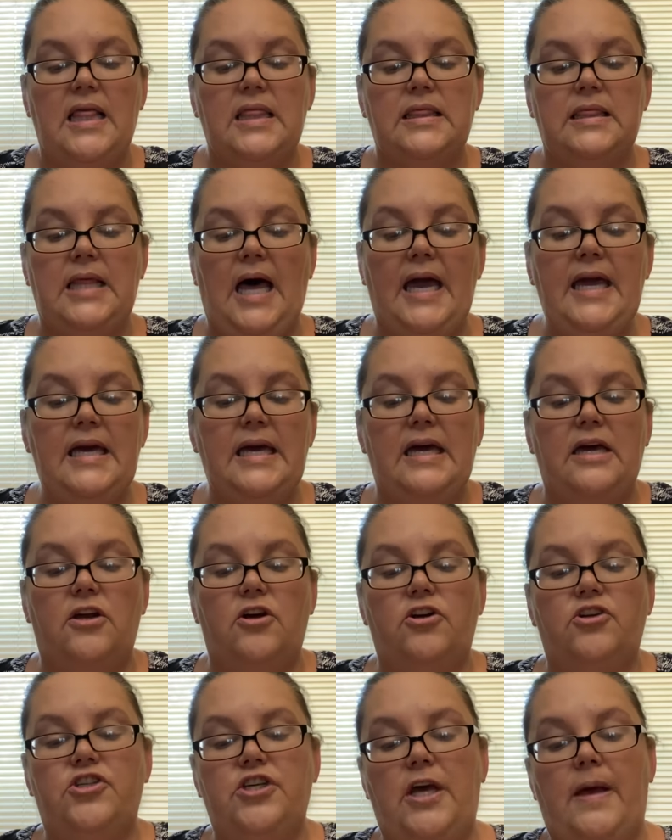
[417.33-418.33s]
Light
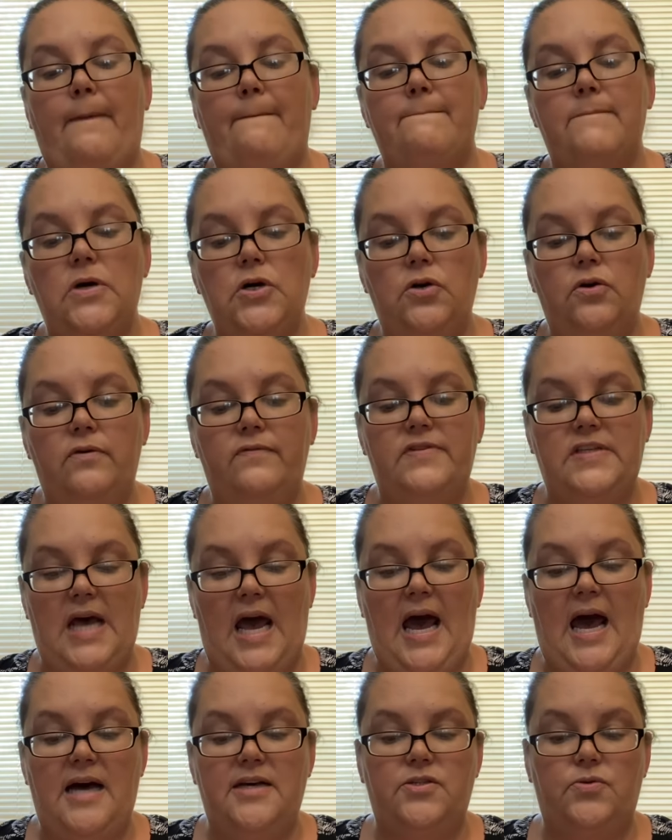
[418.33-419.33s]
energy moves
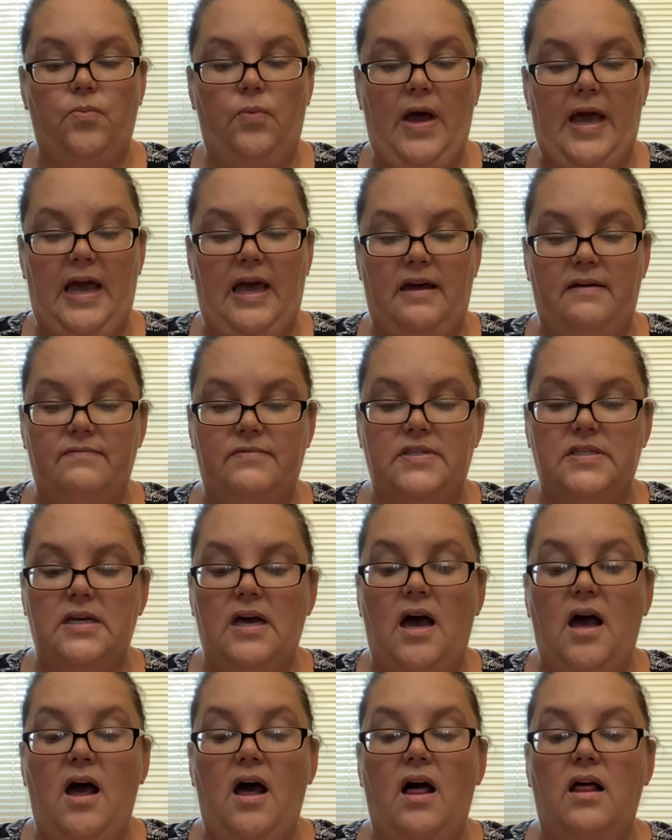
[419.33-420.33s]
as waves.
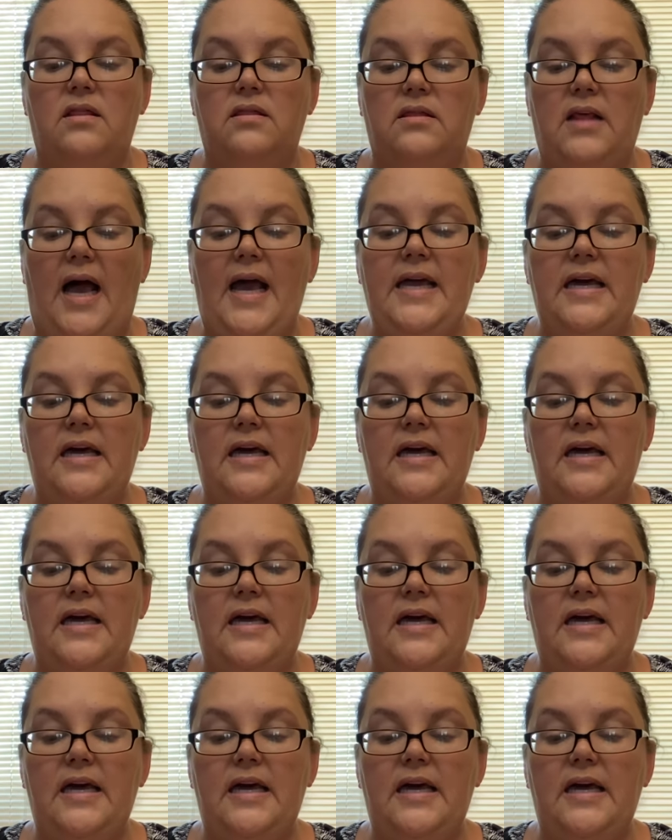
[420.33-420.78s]
Light